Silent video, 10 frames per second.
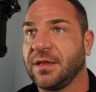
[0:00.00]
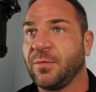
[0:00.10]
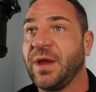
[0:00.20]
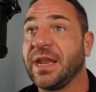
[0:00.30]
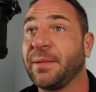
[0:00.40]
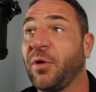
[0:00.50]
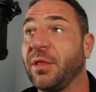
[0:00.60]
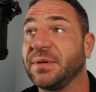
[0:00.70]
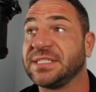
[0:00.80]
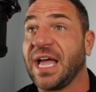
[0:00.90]
We had to pull
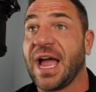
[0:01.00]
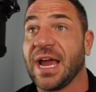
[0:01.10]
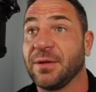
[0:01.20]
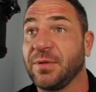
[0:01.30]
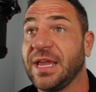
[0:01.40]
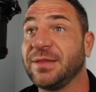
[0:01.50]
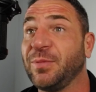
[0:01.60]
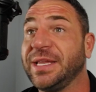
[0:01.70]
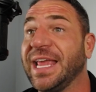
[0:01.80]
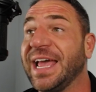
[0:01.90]
them aside. We
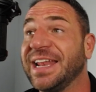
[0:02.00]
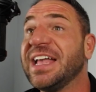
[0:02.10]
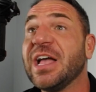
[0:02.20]
did.